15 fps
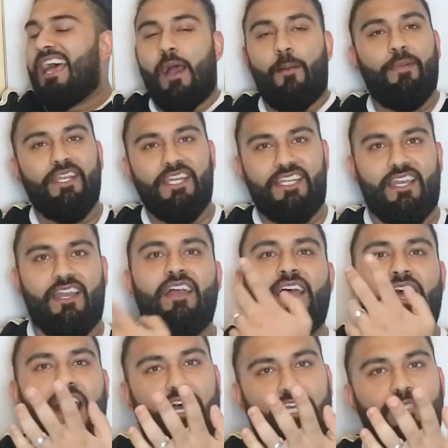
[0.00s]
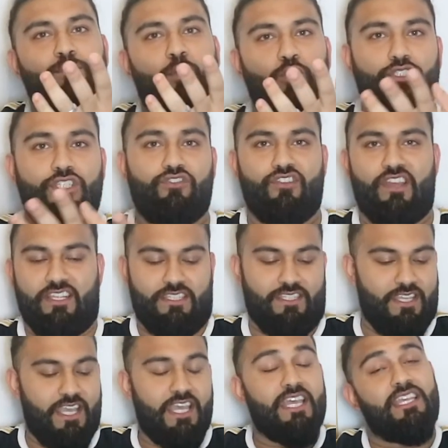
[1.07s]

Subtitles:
I'm an idiot. I smoke cigarettes.